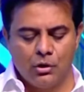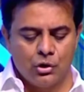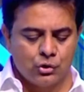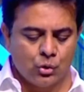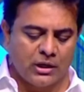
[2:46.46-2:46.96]

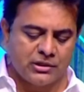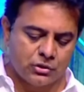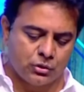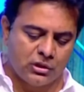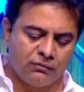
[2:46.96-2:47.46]

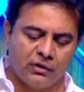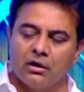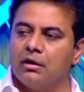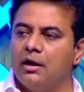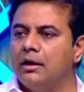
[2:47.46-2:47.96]
so that we can
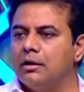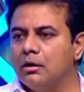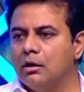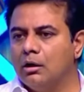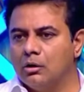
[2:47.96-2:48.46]
create
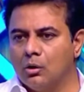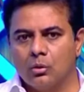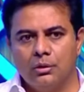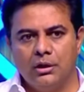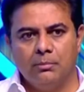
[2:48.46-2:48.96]
not
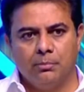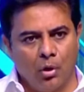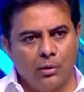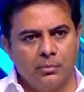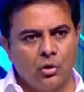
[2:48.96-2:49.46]
only
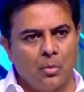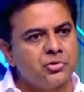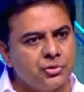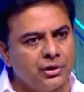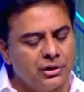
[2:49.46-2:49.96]
employment
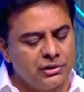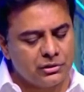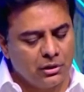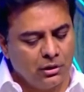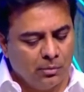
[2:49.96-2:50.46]
opportunities,
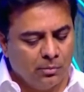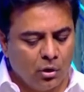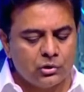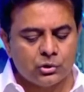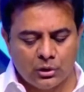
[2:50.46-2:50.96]
but
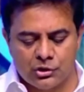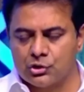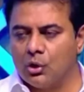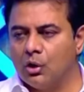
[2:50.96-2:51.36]
also ensure